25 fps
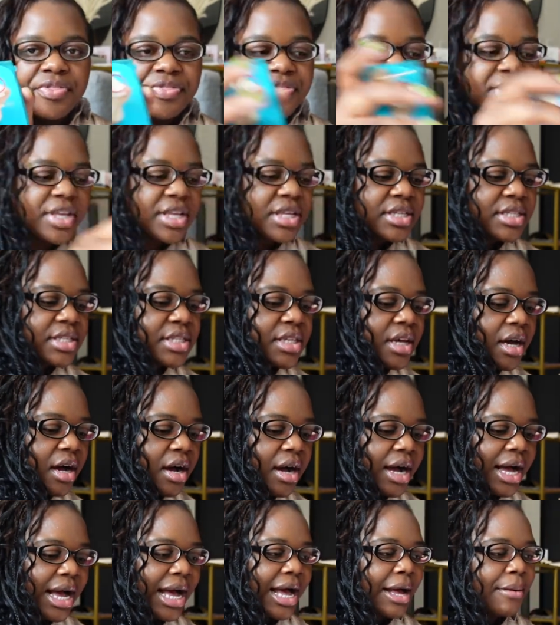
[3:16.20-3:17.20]
these
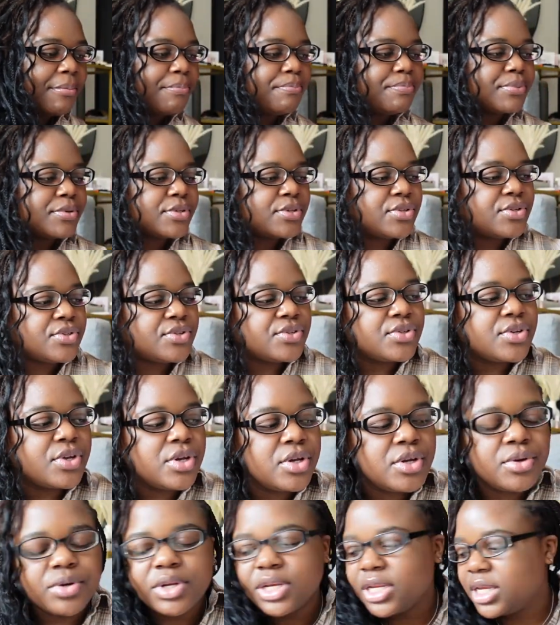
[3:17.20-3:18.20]
are
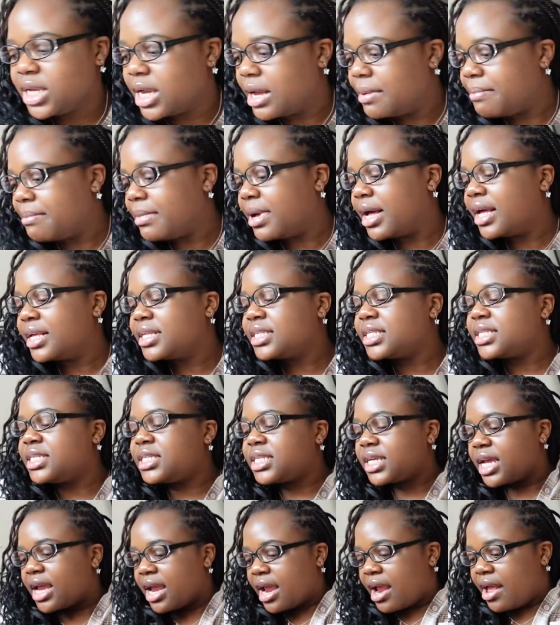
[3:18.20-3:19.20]
absolutely a
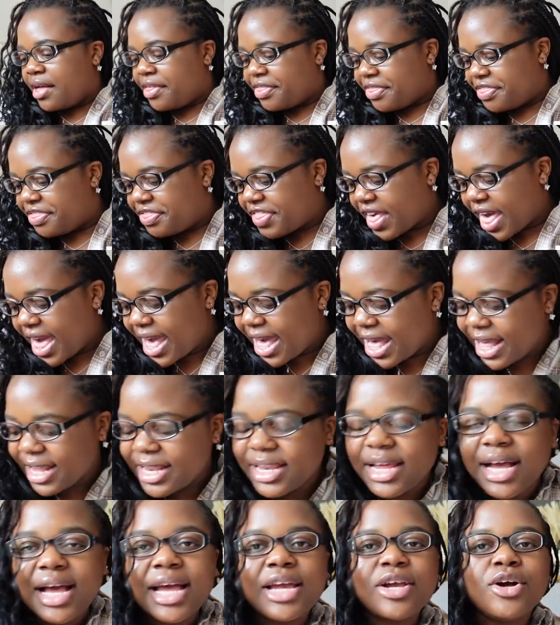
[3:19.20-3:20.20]
must.
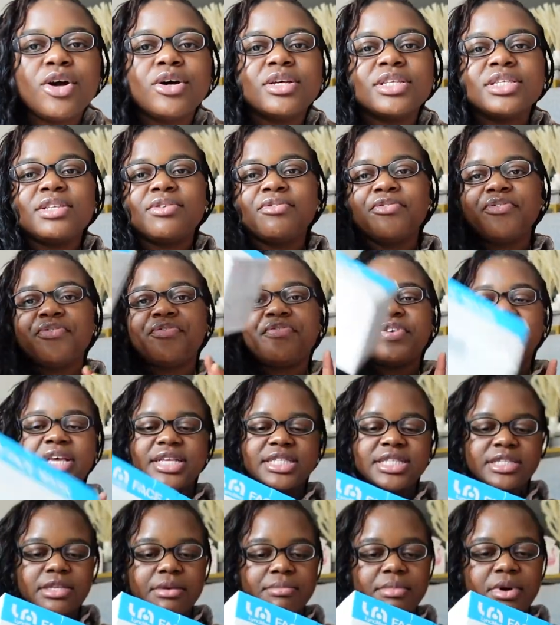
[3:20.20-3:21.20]
Then I got some
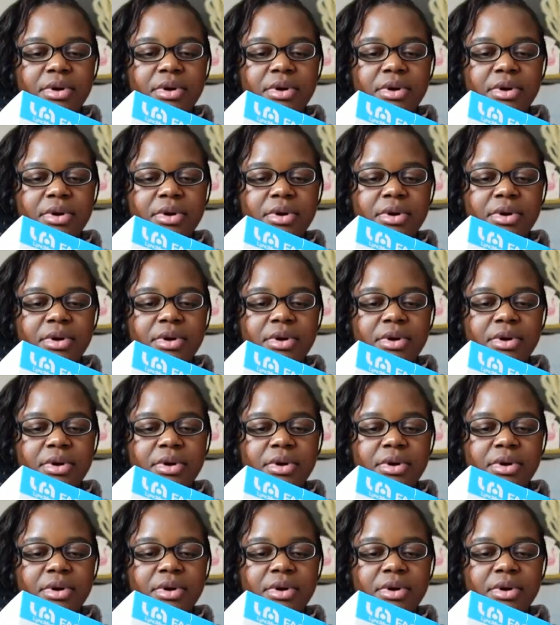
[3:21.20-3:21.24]
face